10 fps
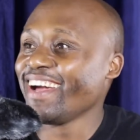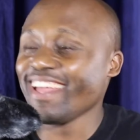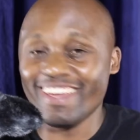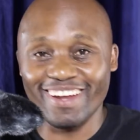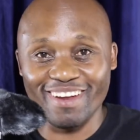
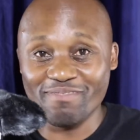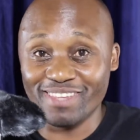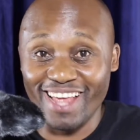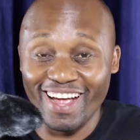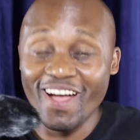You know what I'm
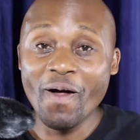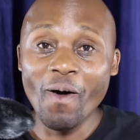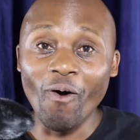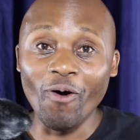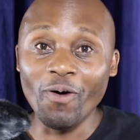saying?
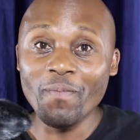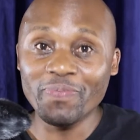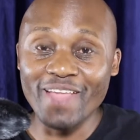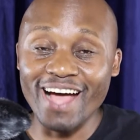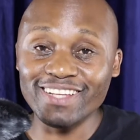Or
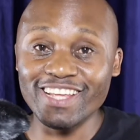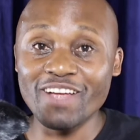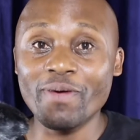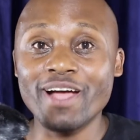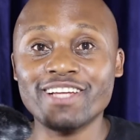they are saying
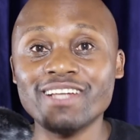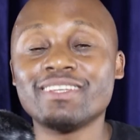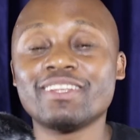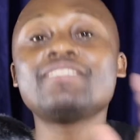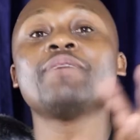we are just
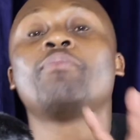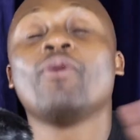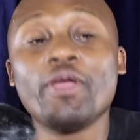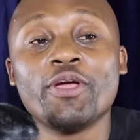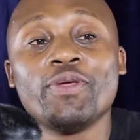
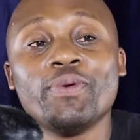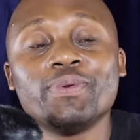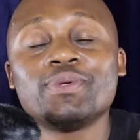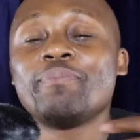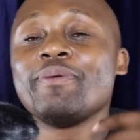redeploying you
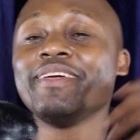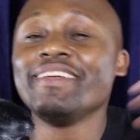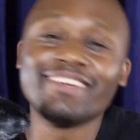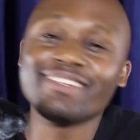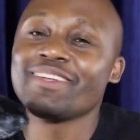to be
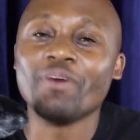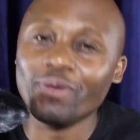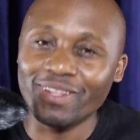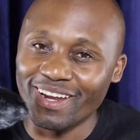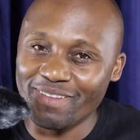just an
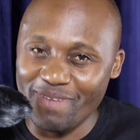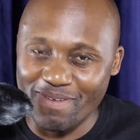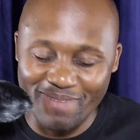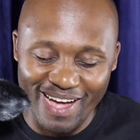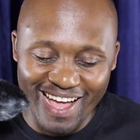ordinary
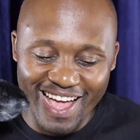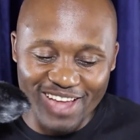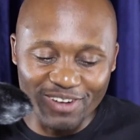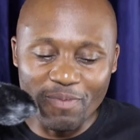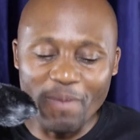member. A
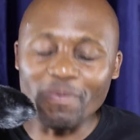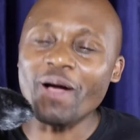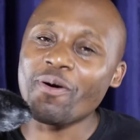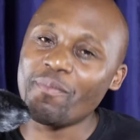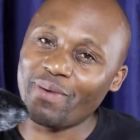lot of people are
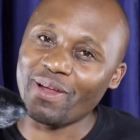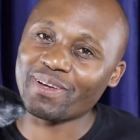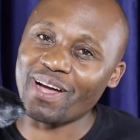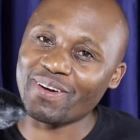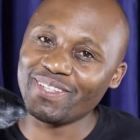
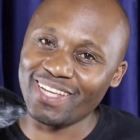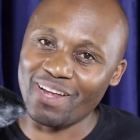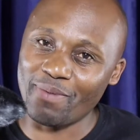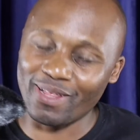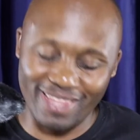concerned
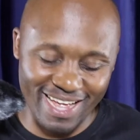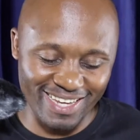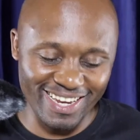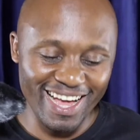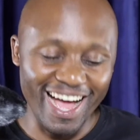about
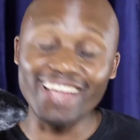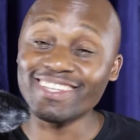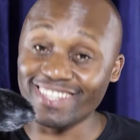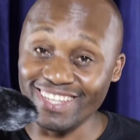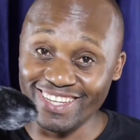that. I
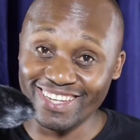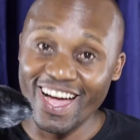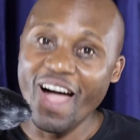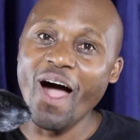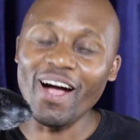see.
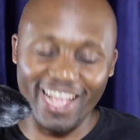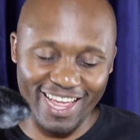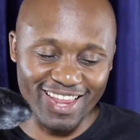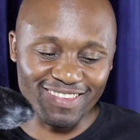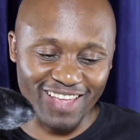Okay,
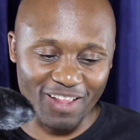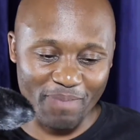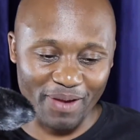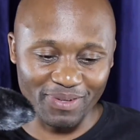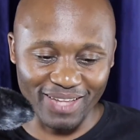let's get
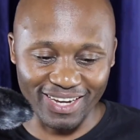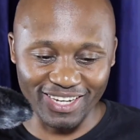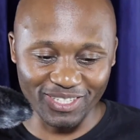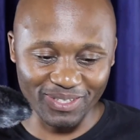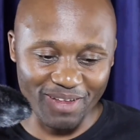back to that
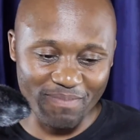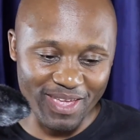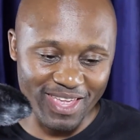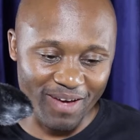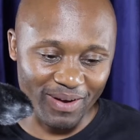issue. Let me
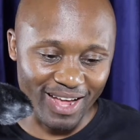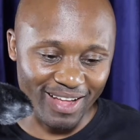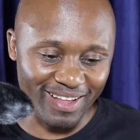hear what